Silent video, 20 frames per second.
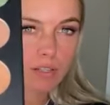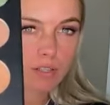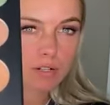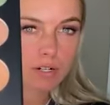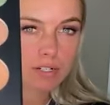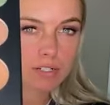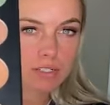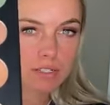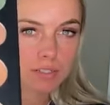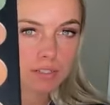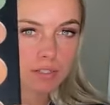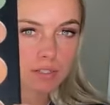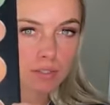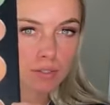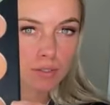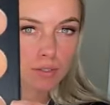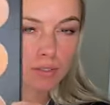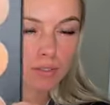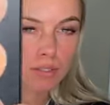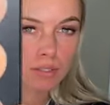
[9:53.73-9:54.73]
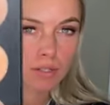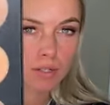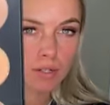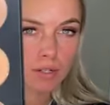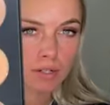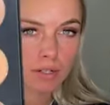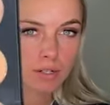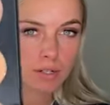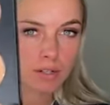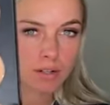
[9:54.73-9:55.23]
colors.
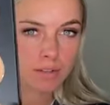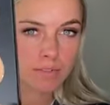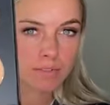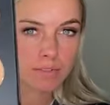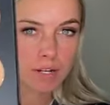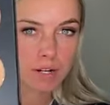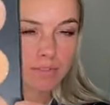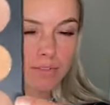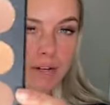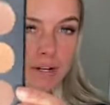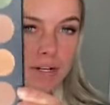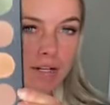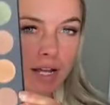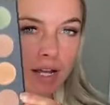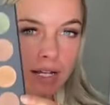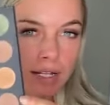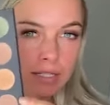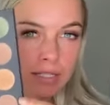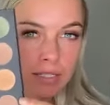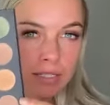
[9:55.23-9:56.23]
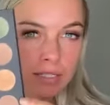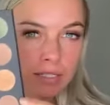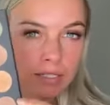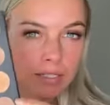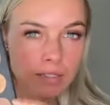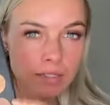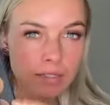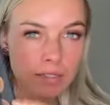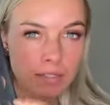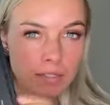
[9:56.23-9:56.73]
Very, very
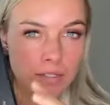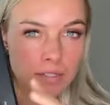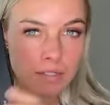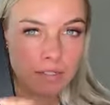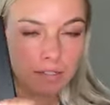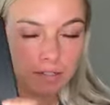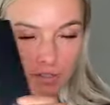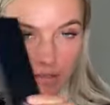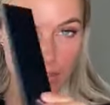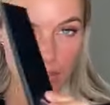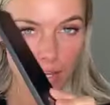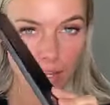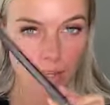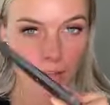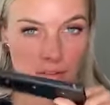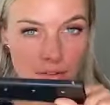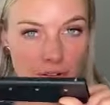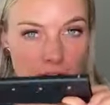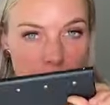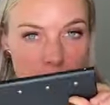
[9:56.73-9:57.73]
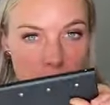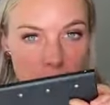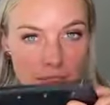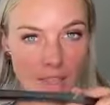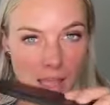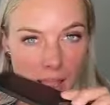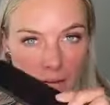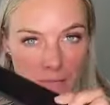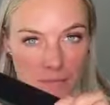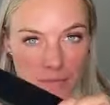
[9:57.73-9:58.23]
nice. Okay, and look at
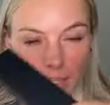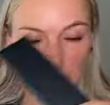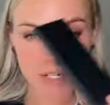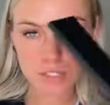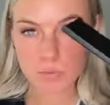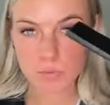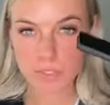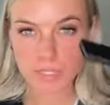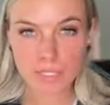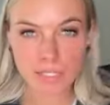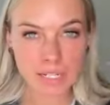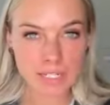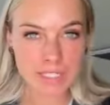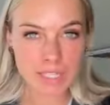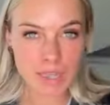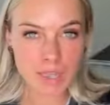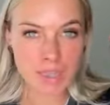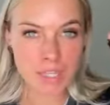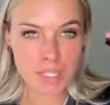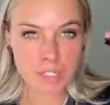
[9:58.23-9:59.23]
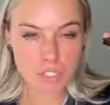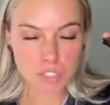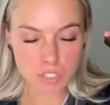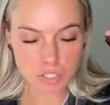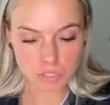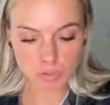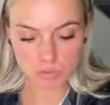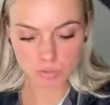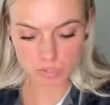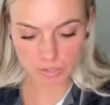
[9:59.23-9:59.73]
that. And it's really nice and thin
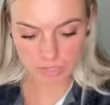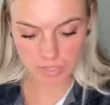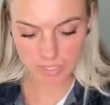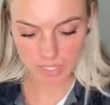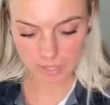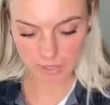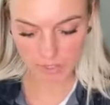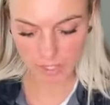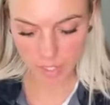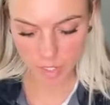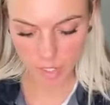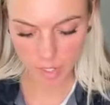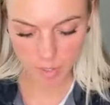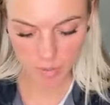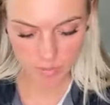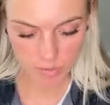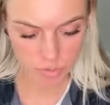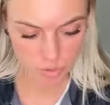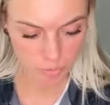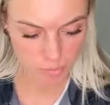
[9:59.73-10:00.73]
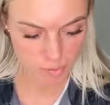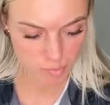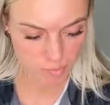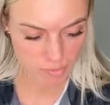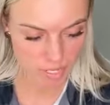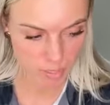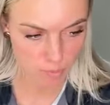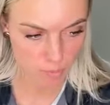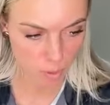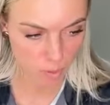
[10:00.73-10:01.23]
too, so it's not like a super
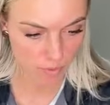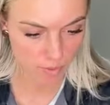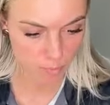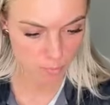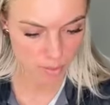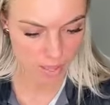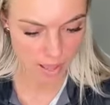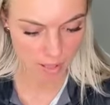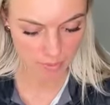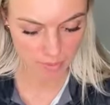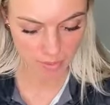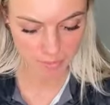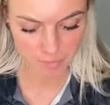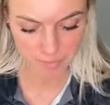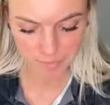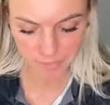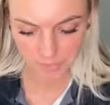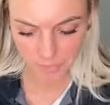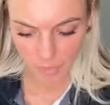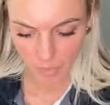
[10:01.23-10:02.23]
big bulky palette.